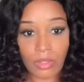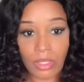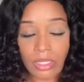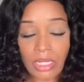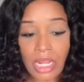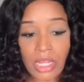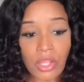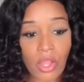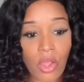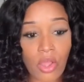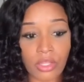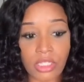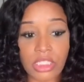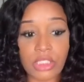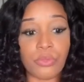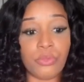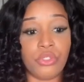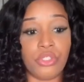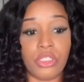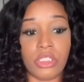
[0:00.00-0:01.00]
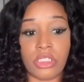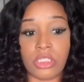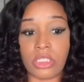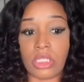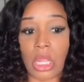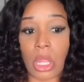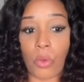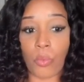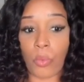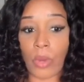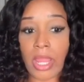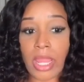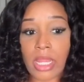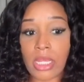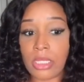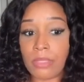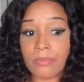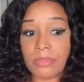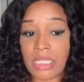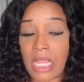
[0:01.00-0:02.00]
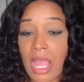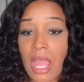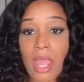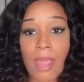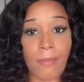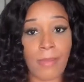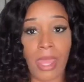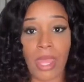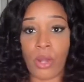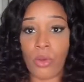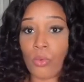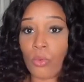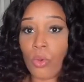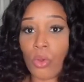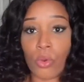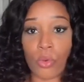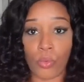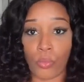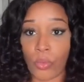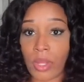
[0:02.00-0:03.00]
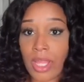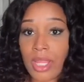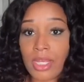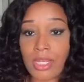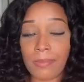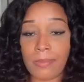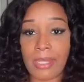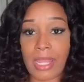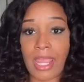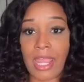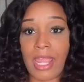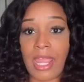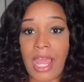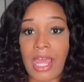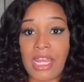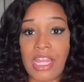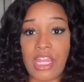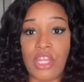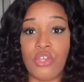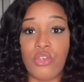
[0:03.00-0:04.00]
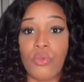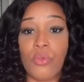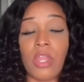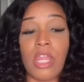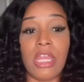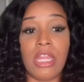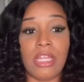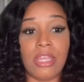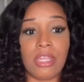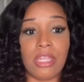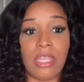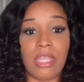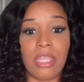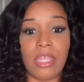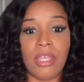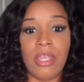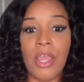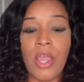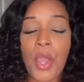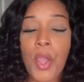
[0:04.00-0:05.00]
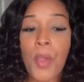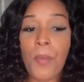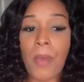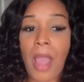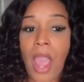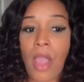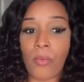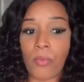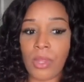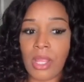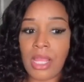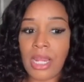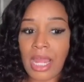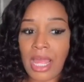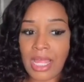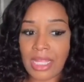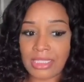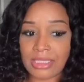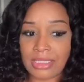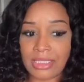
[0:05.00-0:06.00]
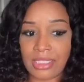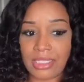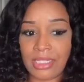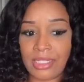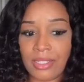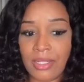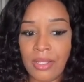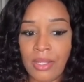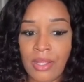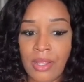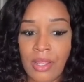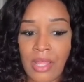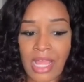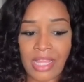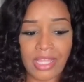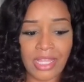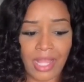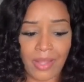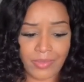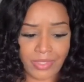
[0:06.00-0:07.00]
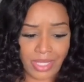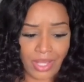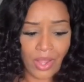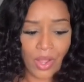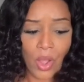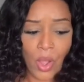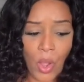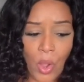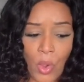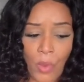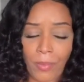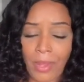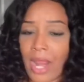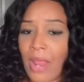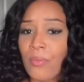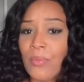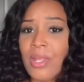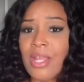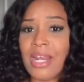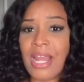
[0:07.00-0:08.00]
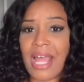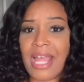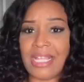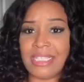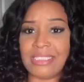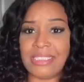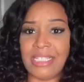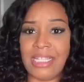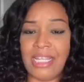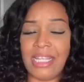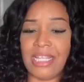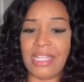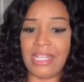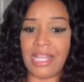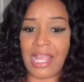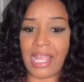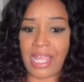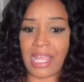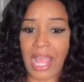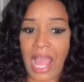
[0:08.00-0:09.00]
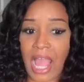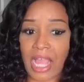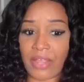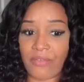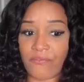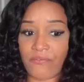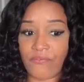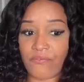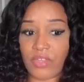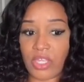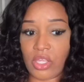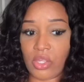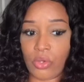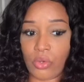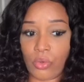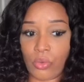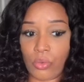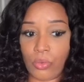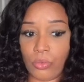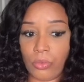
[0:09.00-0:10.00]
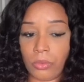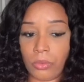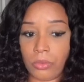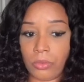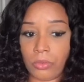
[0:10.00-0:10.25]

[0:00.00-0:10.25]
Now y'all, this was just a random time on a random day. I didn't do anything, but I realized that, I think I was at home, but I realized that like I can feel,